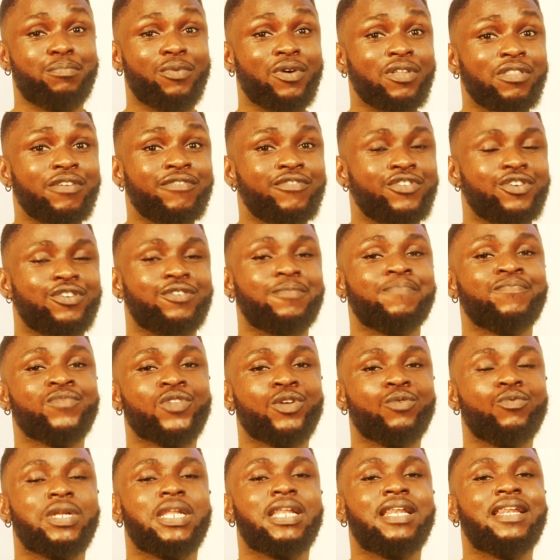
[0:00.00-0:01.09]
Both of you
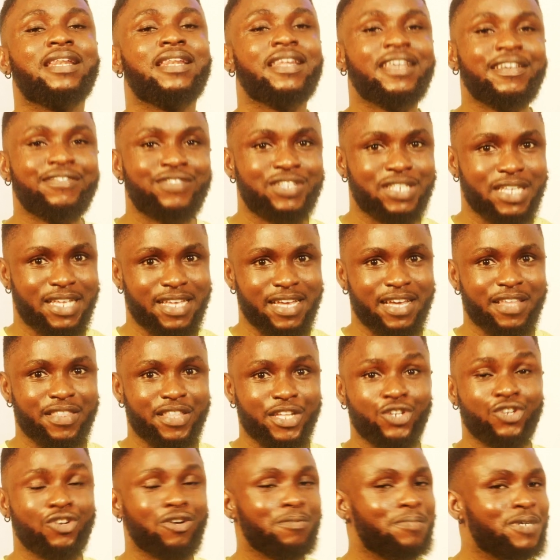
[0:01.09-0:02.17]
would live together.
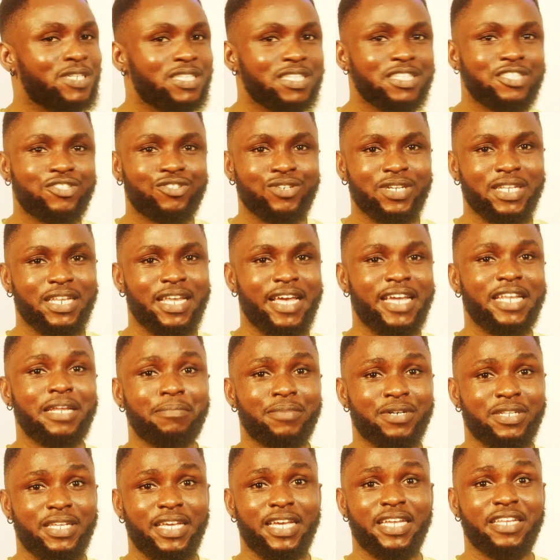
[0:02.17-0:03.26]
Nobody's doing
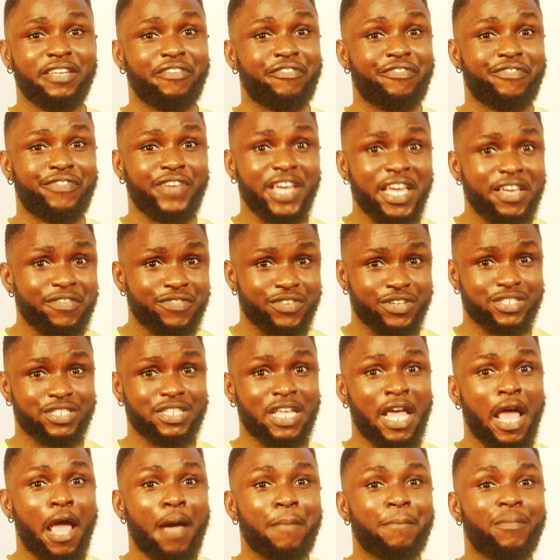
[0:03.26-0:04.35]
anybody any favors.
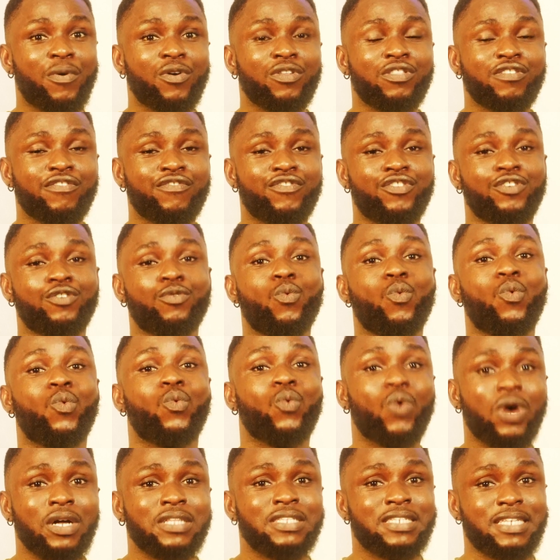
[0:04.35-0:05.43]
Both of you
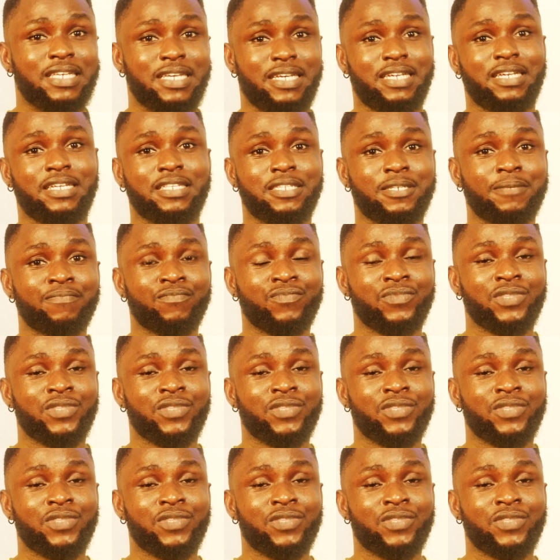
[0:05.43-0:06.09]
want it.